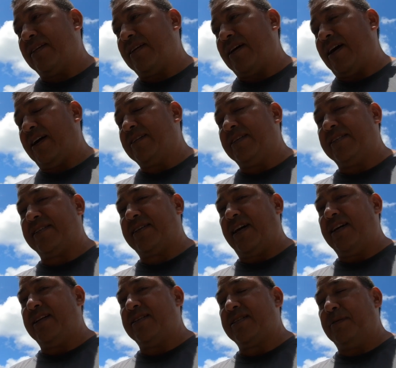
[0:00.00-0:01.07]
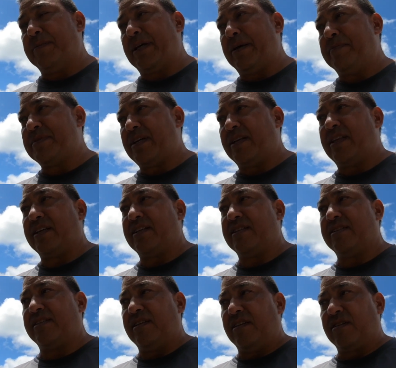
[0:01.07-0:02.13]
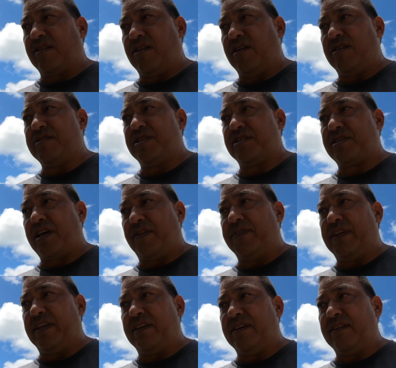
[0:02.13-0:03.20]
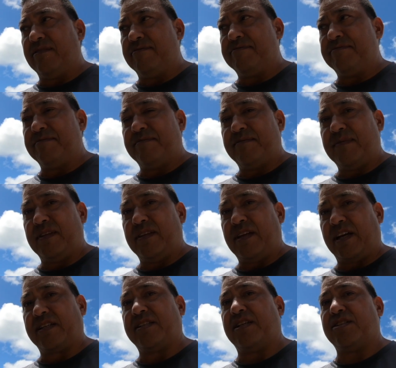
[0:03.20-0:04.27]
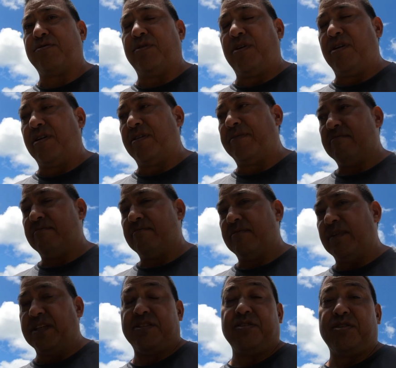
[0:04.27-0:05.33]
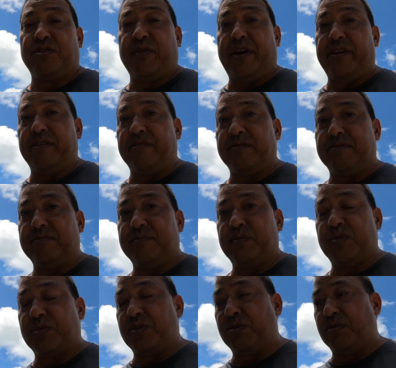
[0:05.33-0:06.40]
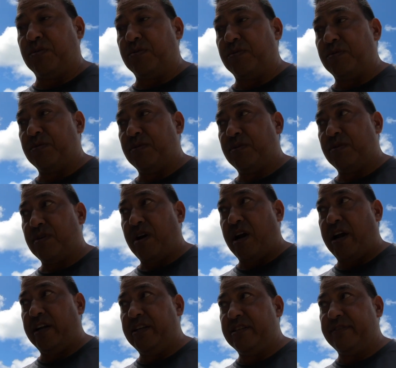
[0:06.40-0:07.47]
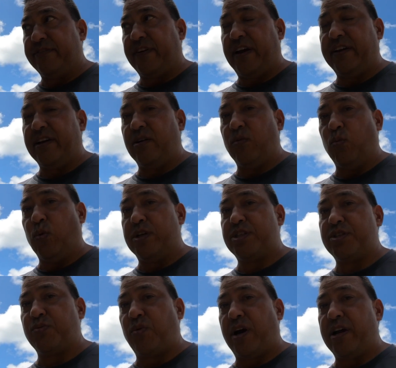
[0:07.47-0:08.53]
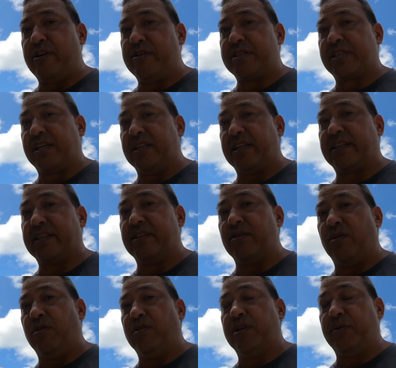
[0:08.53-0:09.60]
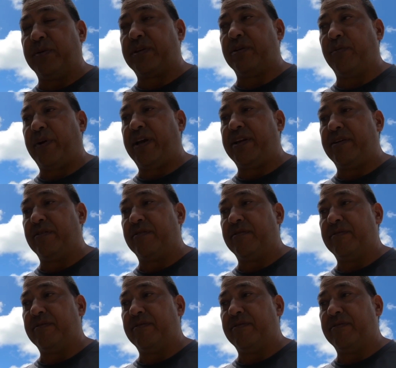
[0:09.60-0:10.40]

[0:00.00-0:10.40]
I decided sometimes I'd like to sit in the car, just have the accessory on, listen to the radio. So I need to find out which wire is connected only with the radio.